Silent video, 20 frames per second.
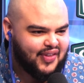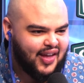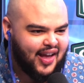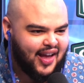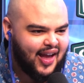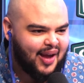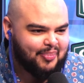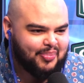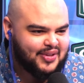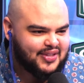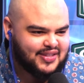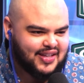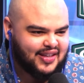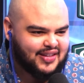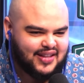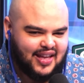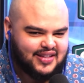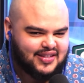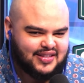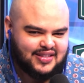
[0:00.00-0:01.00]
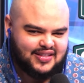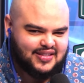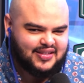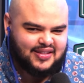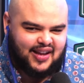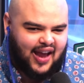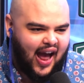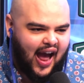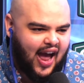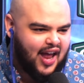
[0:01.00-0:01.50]
that happens. Like that's just
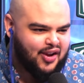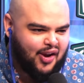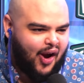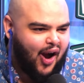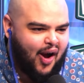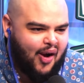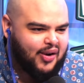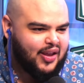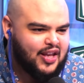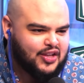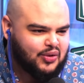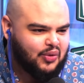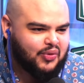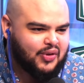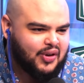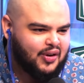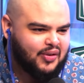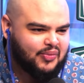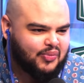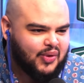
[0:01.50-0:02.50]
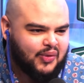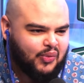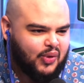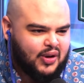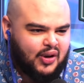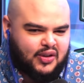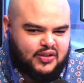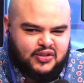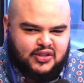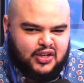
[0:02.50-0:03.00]
I know how it is over here. We,
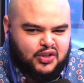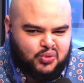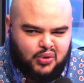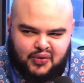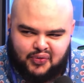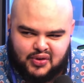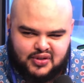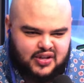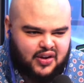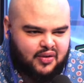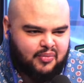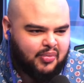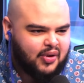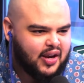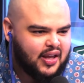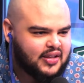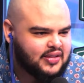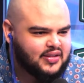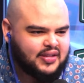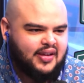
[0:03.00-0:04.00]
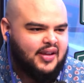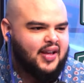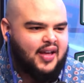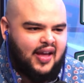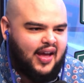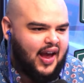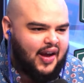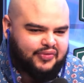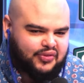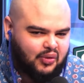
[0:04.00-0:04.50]
we it's Detroit versus everybody. It's
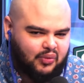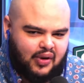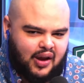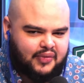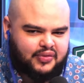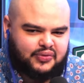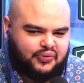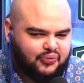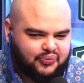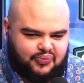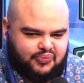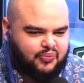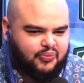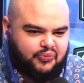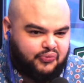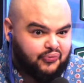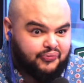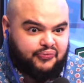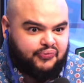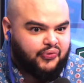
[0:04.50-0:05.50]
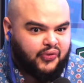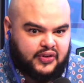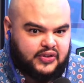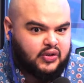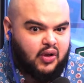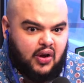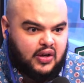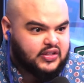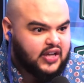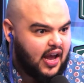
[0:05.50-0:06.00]
after refs for
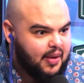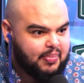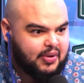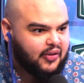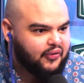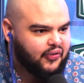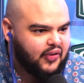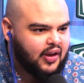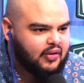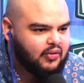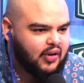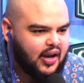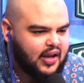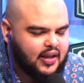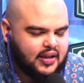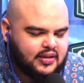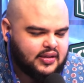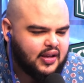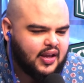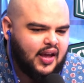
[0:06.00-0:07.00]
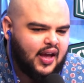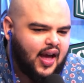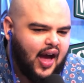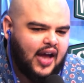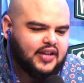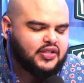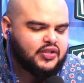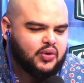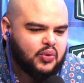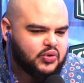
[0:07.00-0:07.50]
as long as I've been a fan, right? And
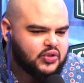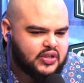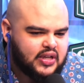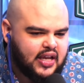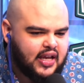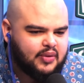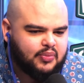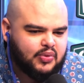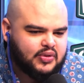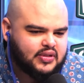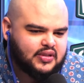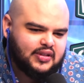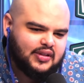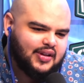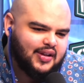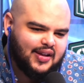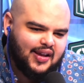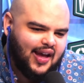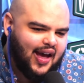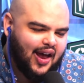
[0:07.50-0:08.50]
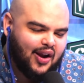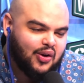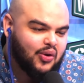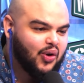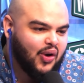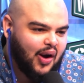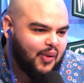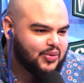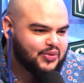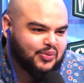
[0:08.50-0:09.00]
I just knew Sneed was I don't
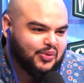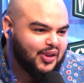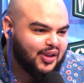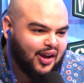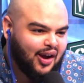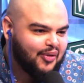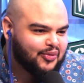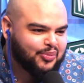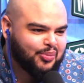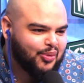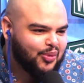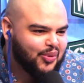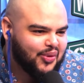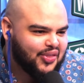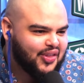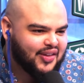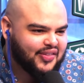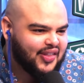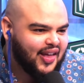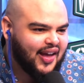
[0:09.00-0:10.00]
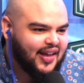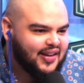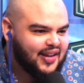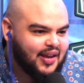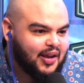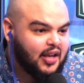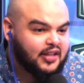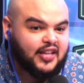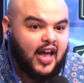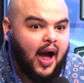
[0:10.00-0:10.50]
know. I was really comfortable with like that.
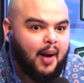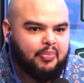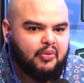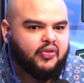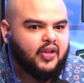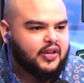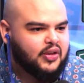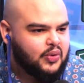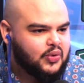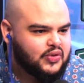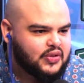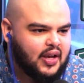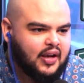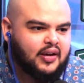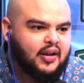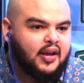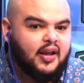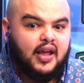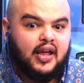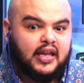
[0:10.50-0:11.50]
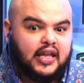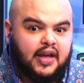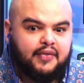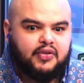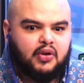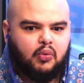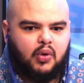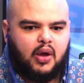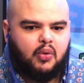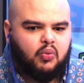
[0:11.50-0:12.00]
On top of like you said,
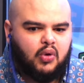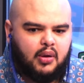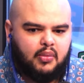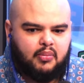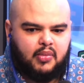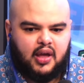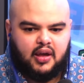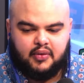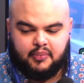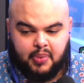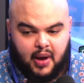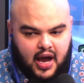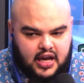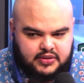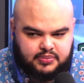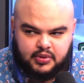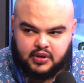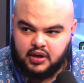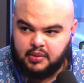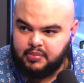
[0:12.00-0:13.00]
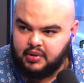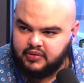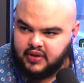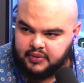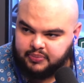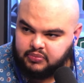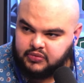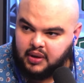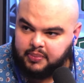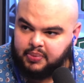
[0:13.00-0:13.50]
giving away what may possibly could have been
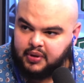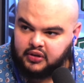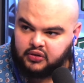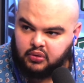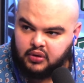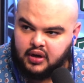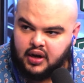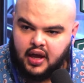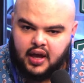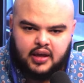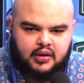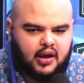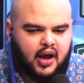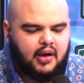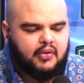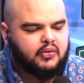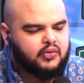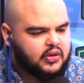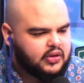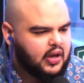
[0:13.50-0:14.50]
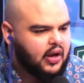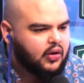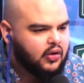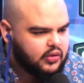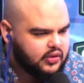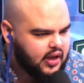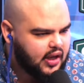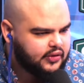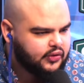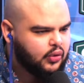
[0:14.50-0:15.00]
that, that pick 29. Uh, they
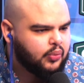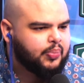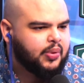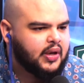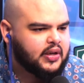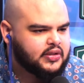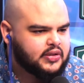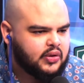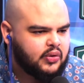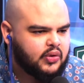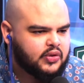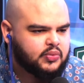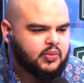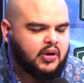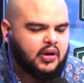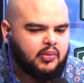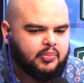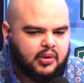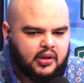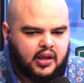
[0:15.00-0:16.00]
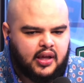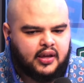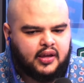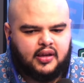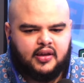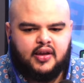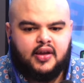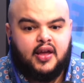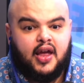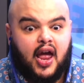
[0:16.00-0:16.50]
heard day two picks too as well, but like,
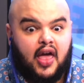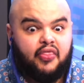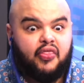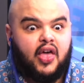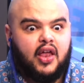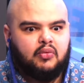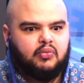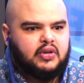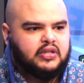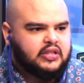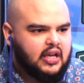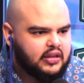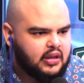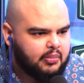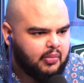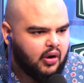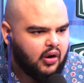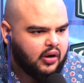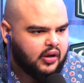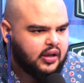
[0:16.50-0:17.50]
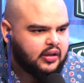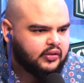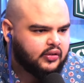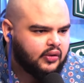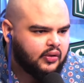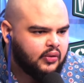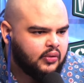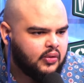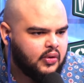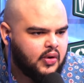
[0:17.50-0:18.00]
and then resetting the market
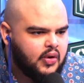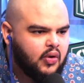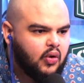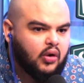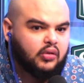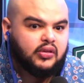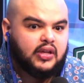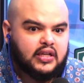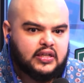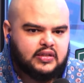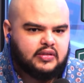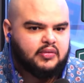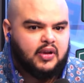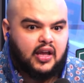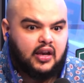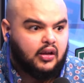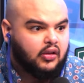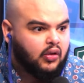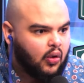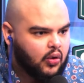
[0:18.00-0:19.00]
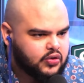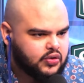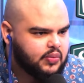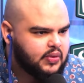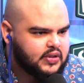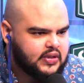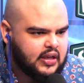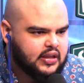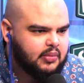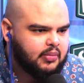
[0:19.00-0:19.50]
too, or at least getting close to
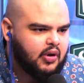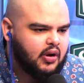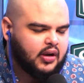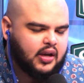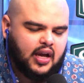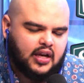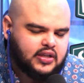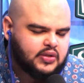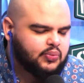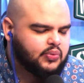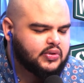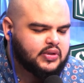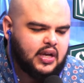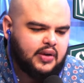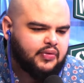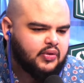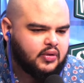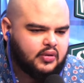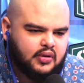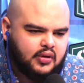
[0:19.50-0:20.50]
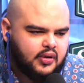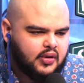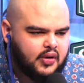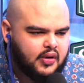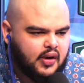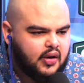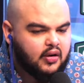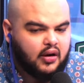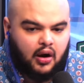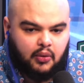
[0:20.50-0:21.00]
resetting the market. I just was never
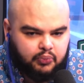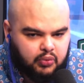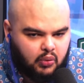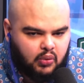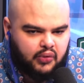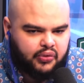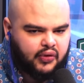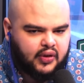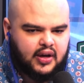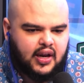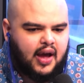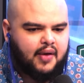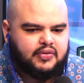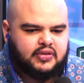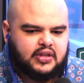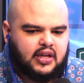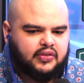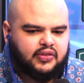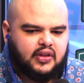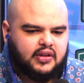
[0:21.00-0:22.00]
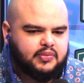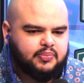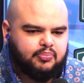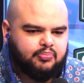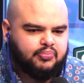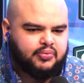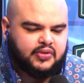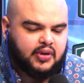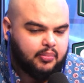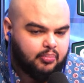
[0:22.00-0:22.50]
comfortable with it, and obviously I think
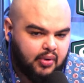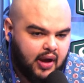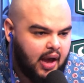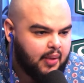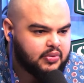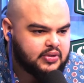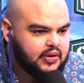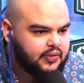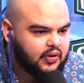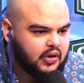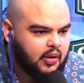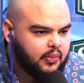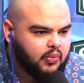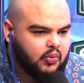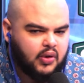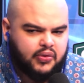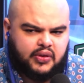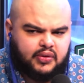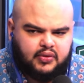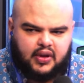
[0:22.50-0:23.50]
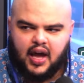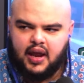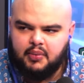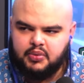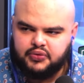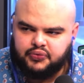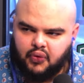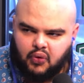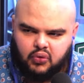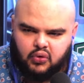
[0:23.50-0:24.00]
some Brad was never comfortable with it. He kind of
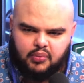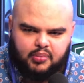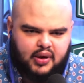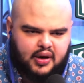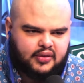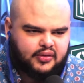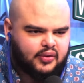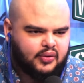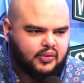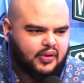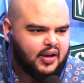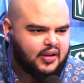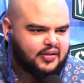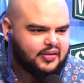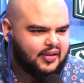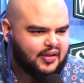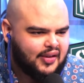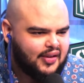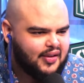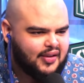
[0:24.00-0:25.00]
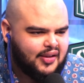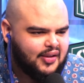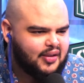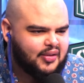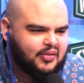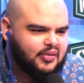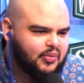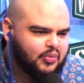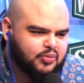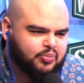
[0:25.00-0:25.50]
was vocal about it too. I,
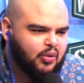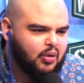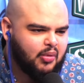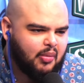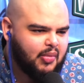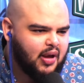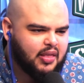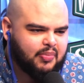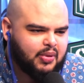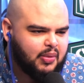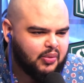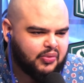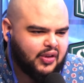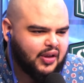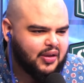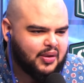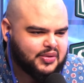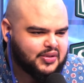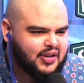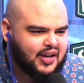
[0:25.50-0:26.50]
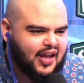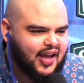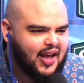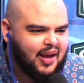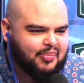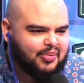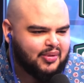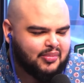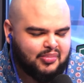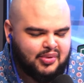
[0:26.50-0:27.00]
it was blowing my mind that people think that was going to
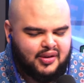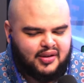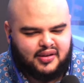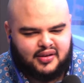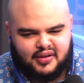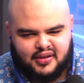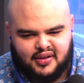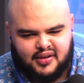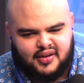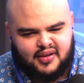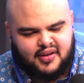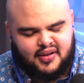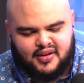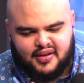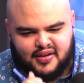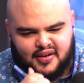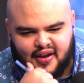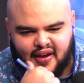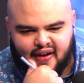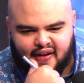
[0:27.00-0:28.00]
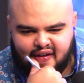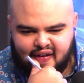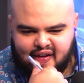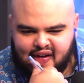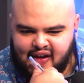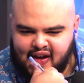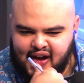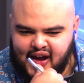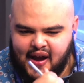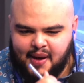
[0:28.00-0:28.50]
happen, but yeah,
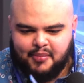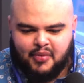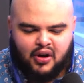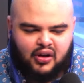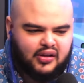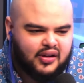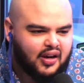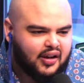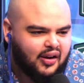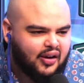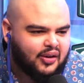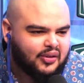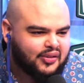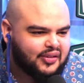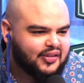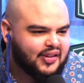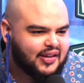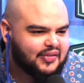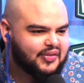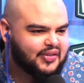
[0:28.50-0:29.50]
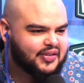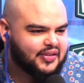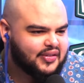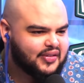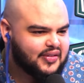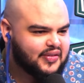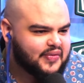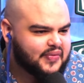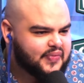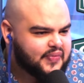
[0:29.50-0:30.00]
I'm all in on Carlton Davis.
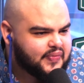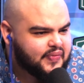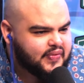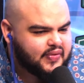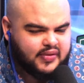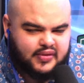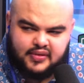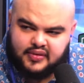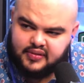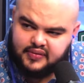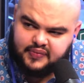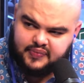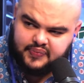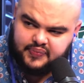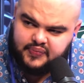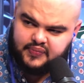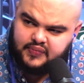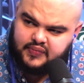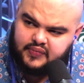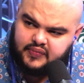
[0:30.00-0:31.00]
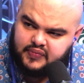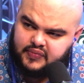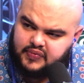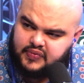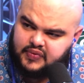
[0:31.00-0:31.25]
And this is a guy who